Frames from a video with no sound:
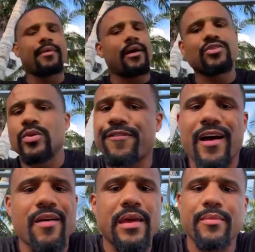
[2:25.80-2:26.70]
I remember I was
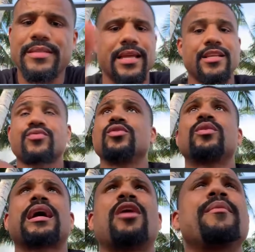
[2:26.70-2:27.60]
25, man. I'm gonna say this
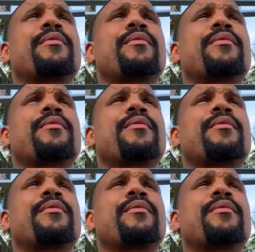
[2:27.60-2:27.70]
real quick.